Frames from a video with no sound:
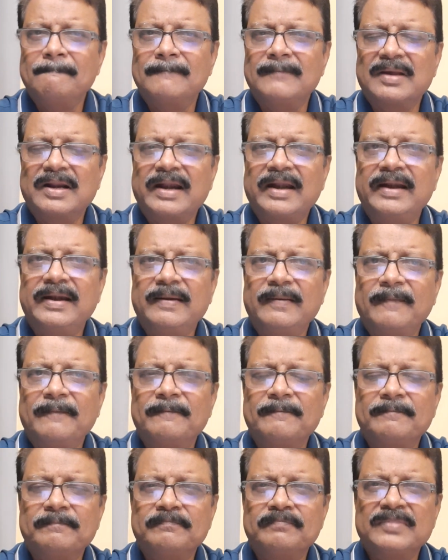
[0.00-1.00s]
right?
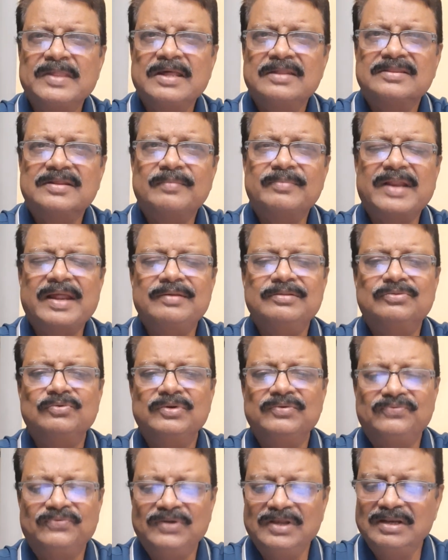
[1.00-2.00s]
Sometimes
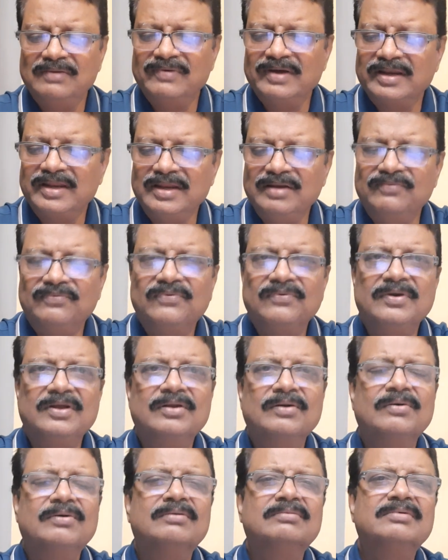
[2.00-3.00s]
we feel very,
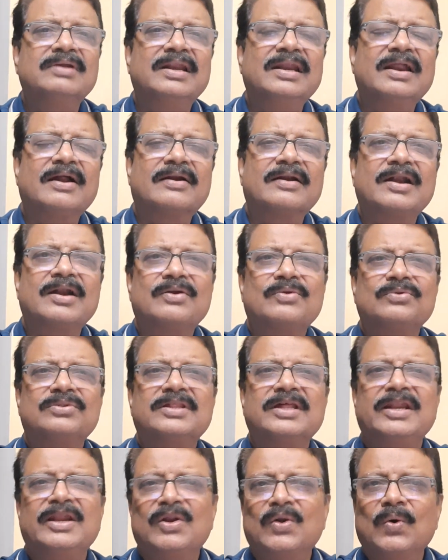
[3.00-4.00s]
reluctant to
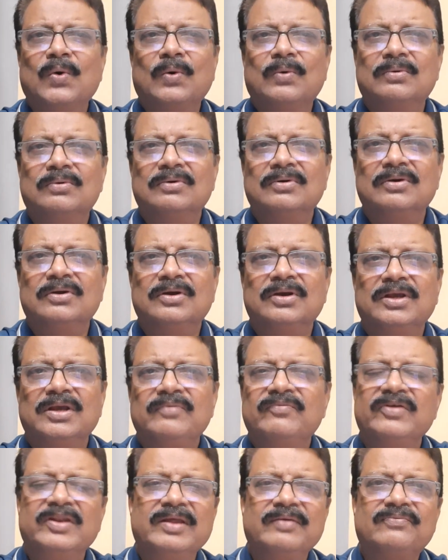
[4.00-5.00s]
say no,
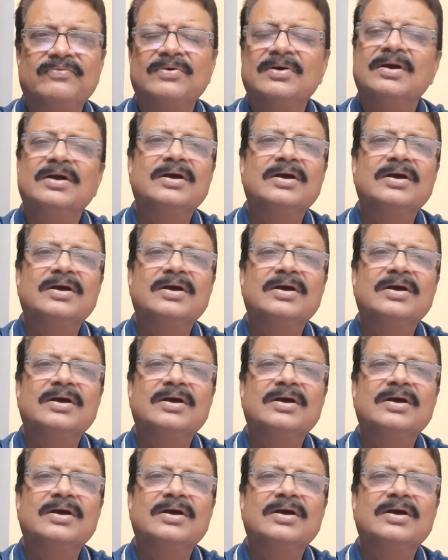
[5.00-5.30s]
even if